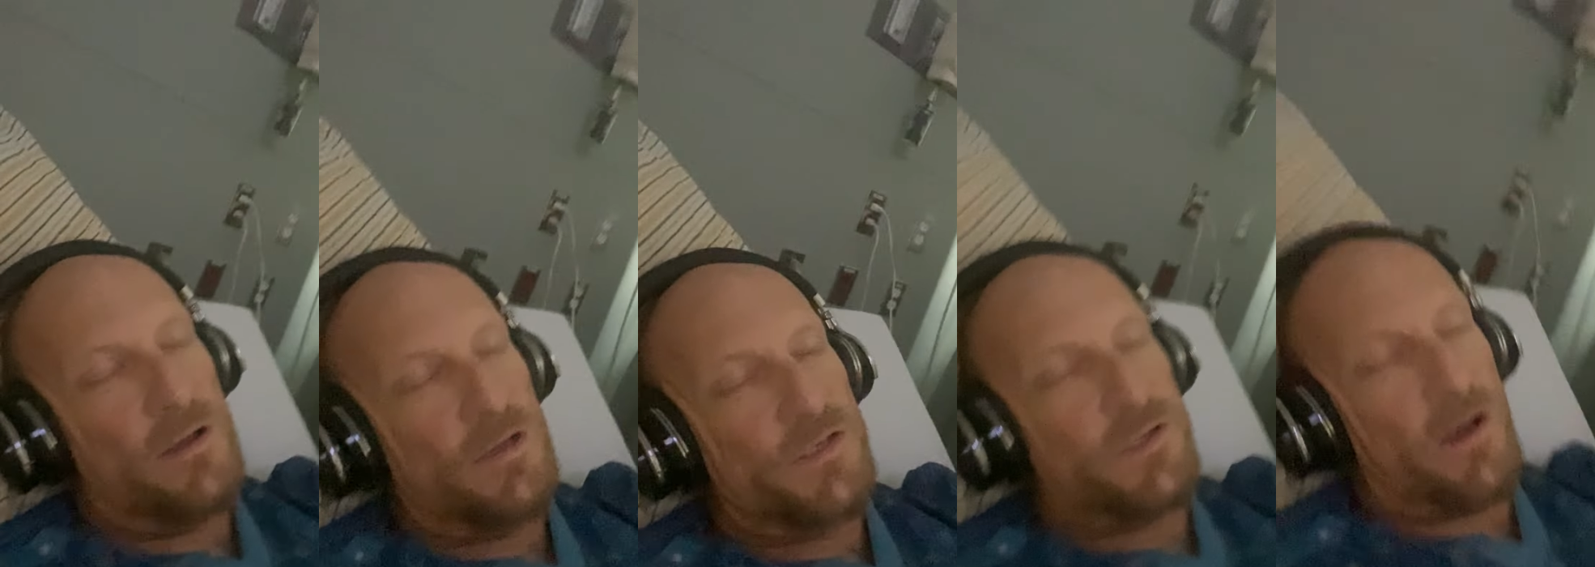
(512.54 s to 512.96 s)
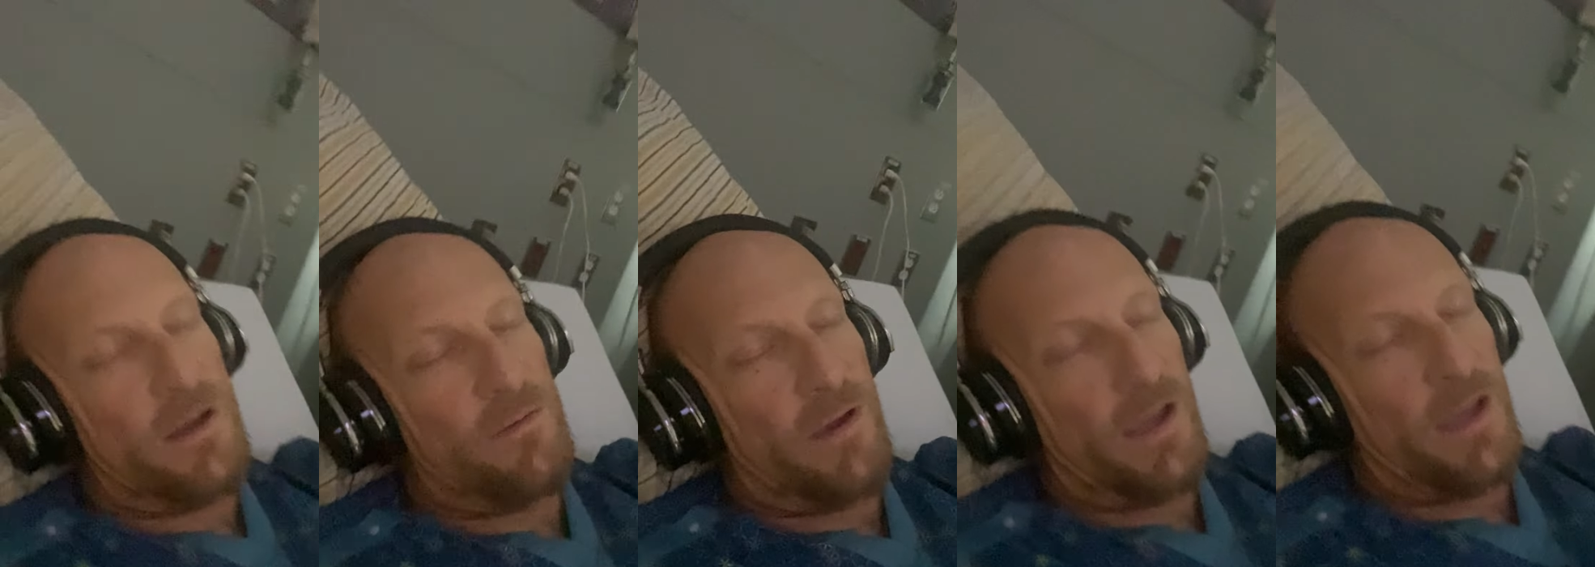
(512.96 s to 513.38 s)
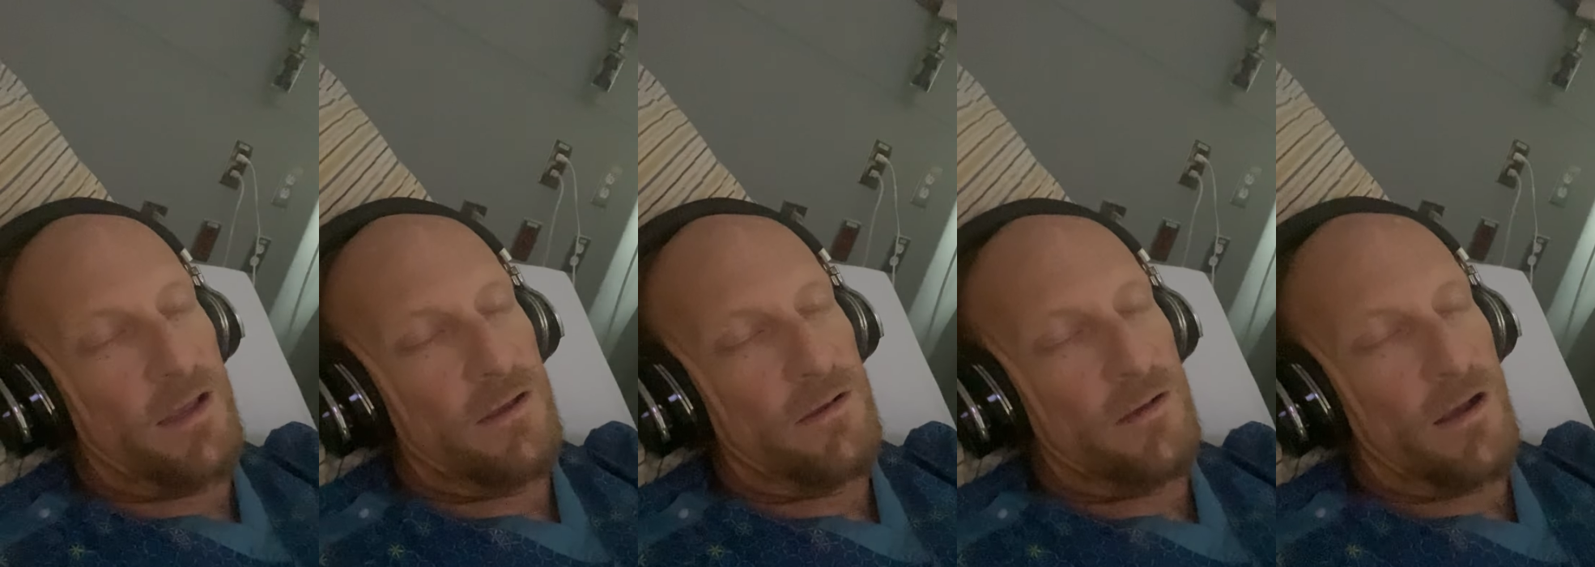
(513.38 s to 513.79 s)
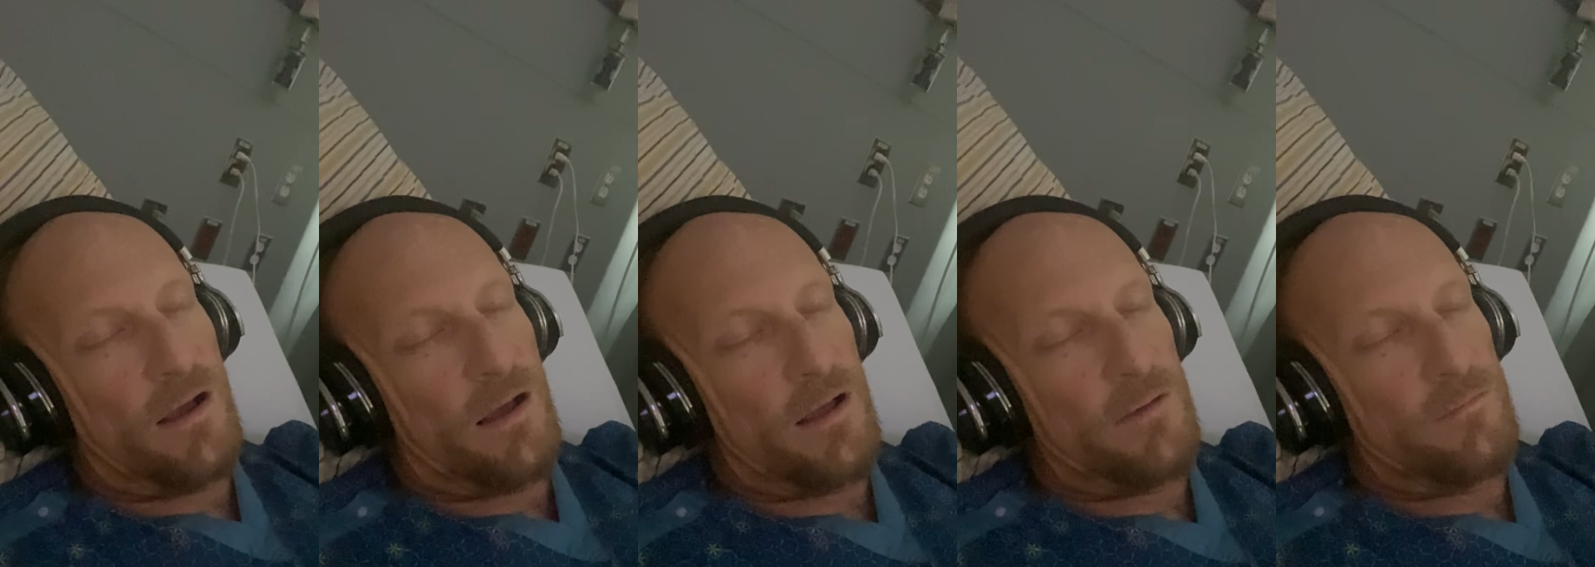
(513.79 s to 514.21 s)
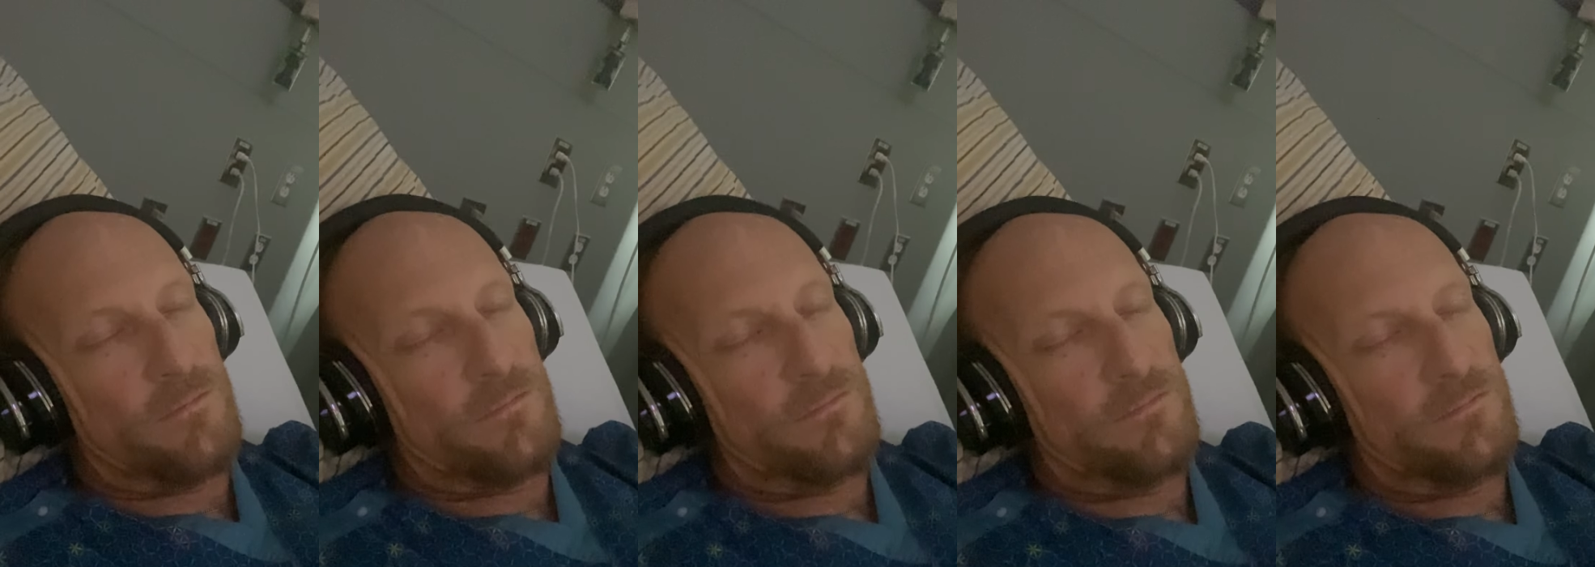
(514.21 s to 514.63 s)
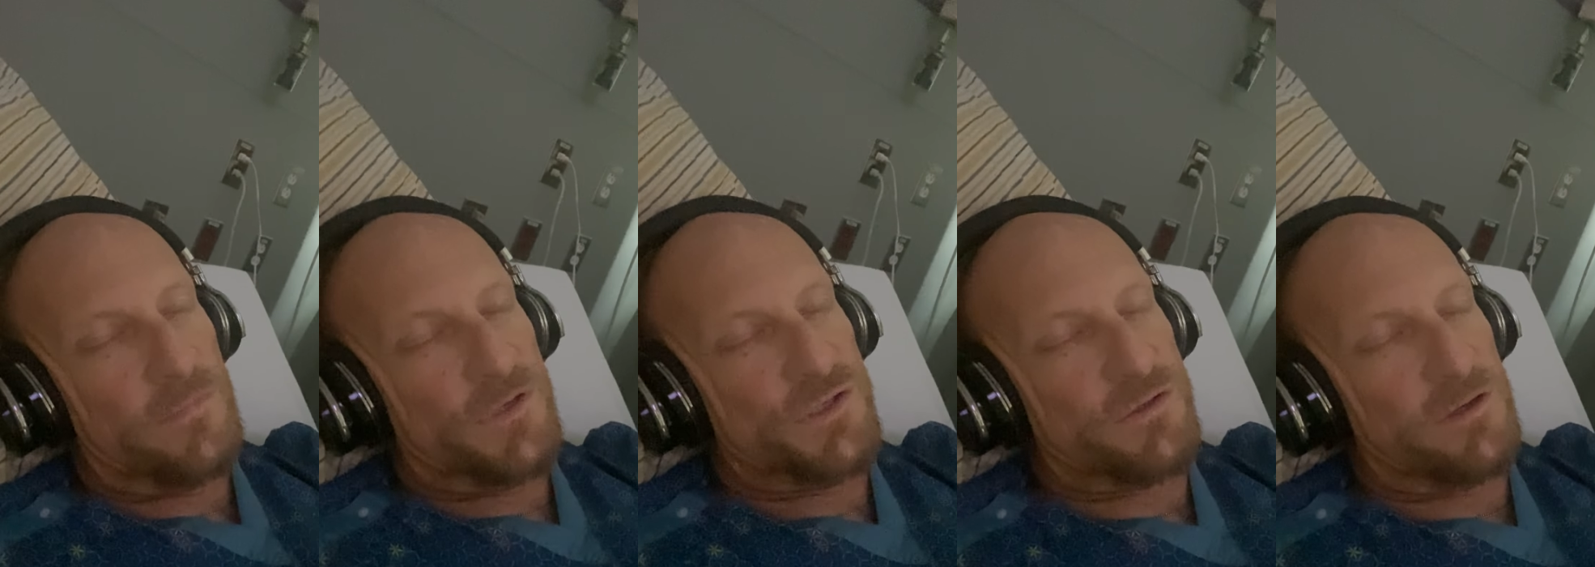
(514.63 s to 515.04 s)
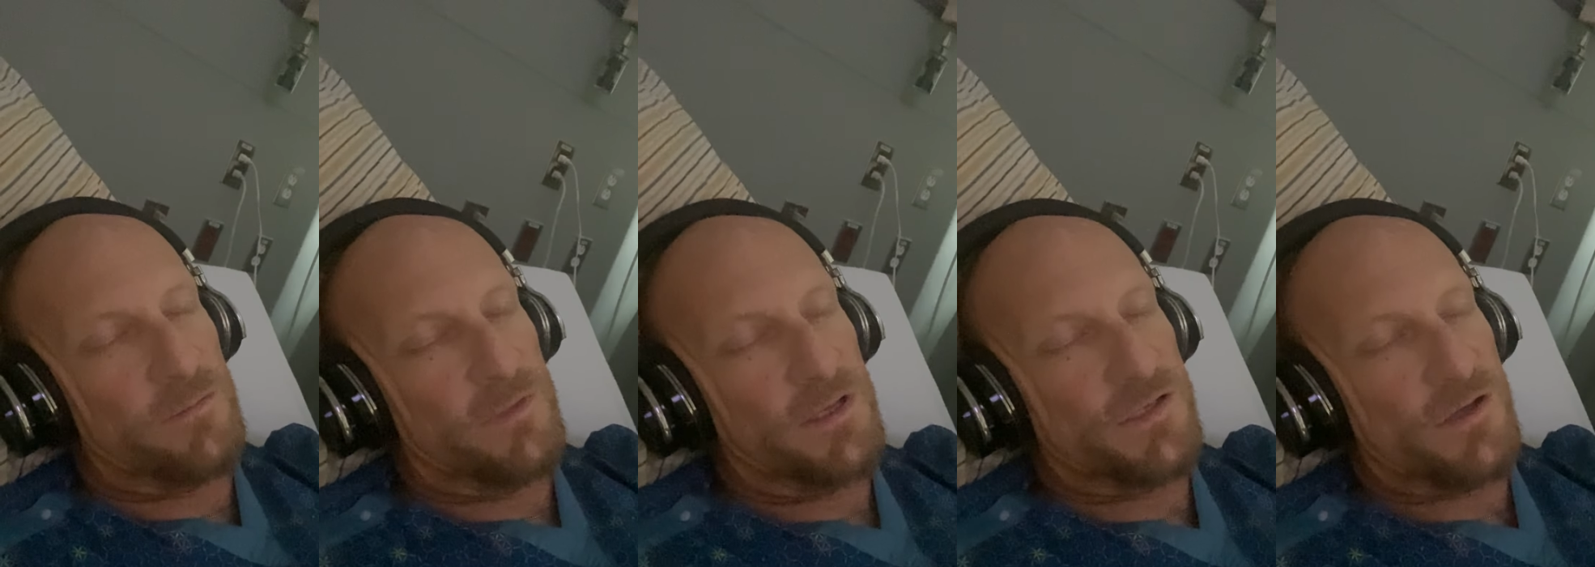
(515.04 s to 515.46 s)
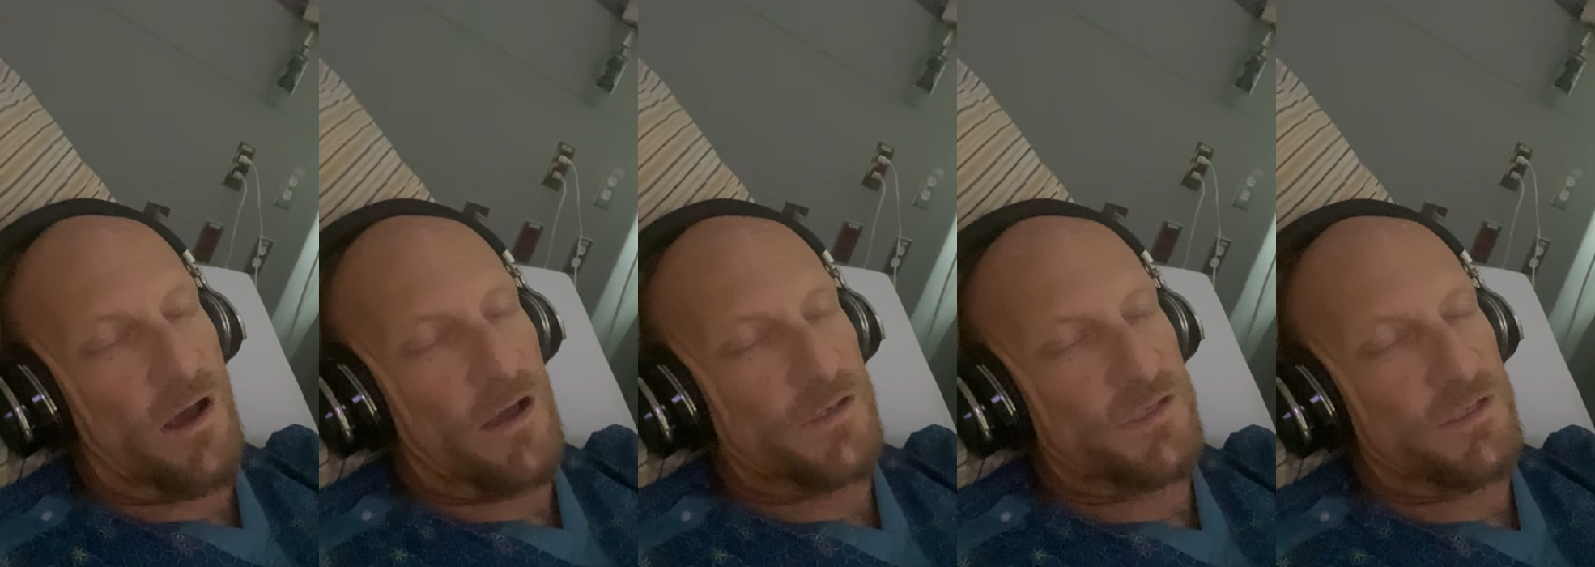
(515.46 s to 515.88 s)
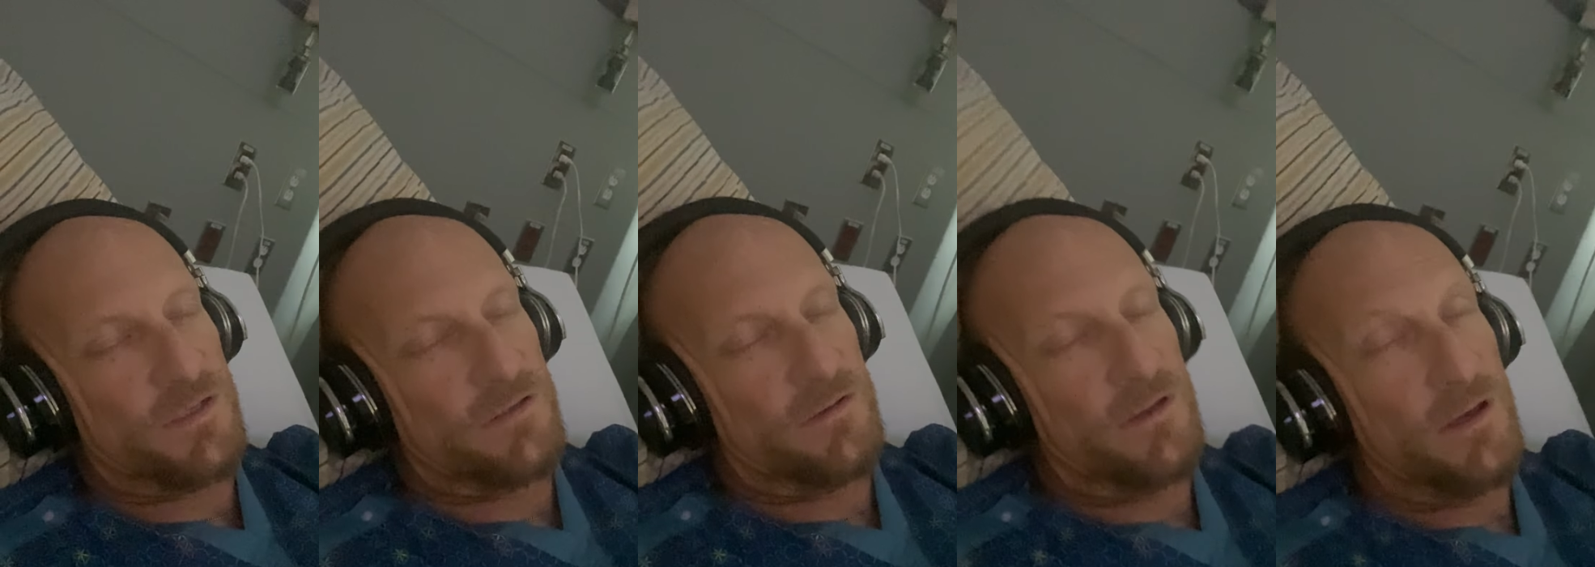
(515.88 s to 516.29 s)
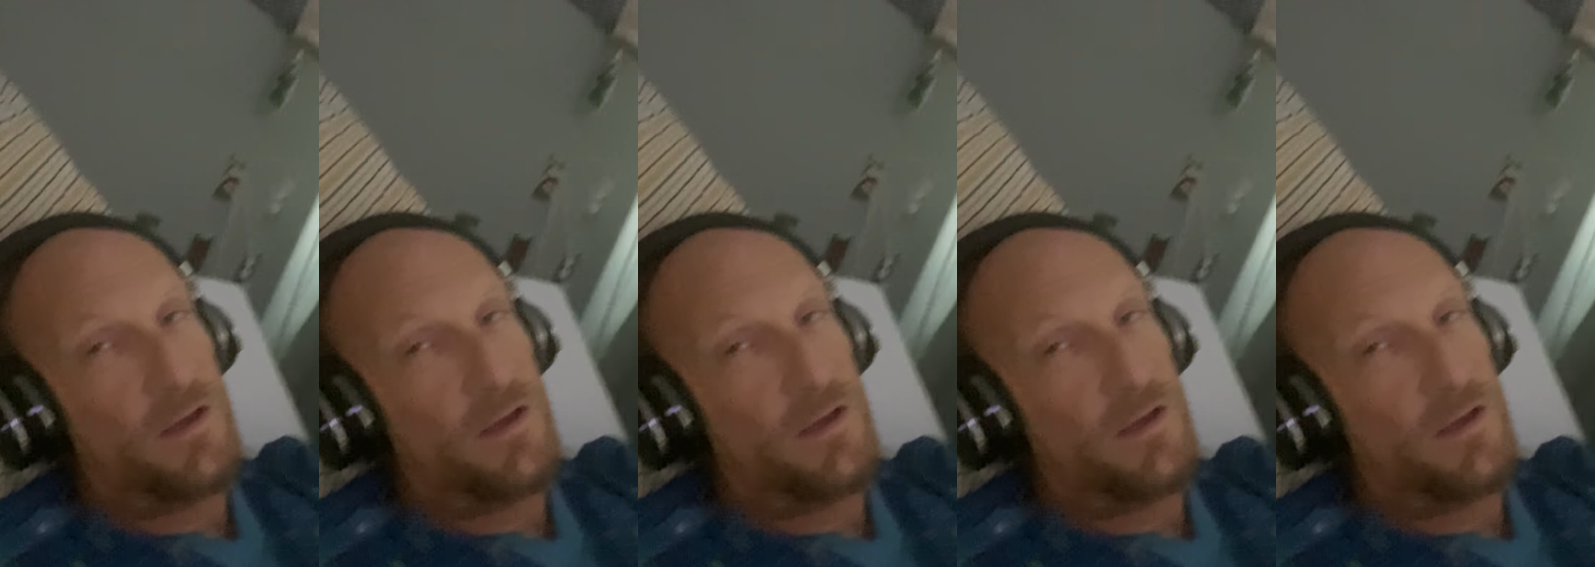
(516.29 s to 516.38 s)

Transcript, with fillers: So anyway, um, extremely exhausted.